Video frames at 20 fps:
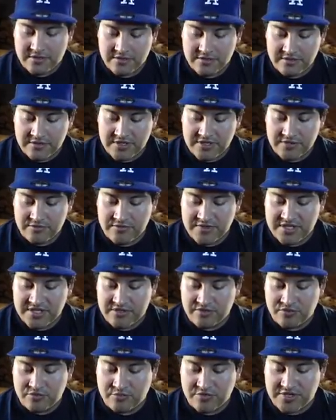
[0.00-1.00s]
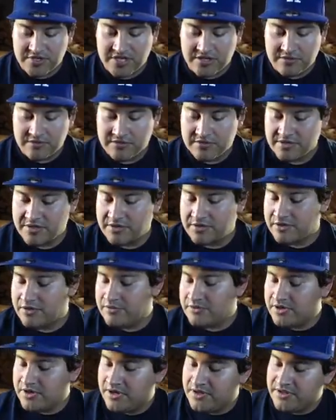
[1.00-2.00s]
So this one is normal now. Their
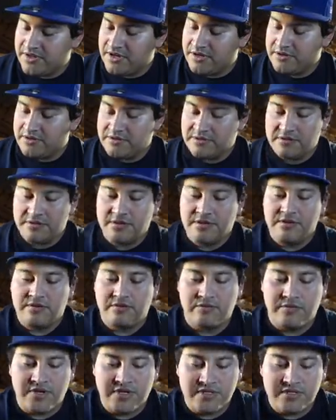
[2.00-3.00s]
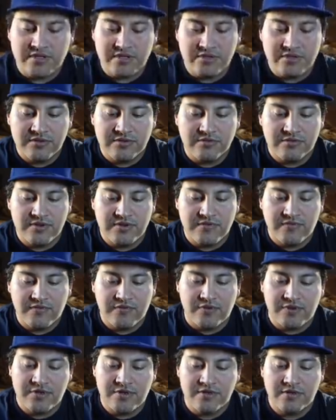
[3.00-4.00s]
code card there. One, two, three,
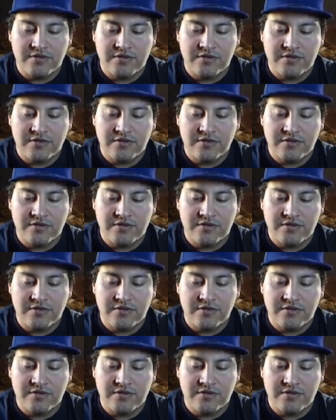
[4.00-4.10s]
four.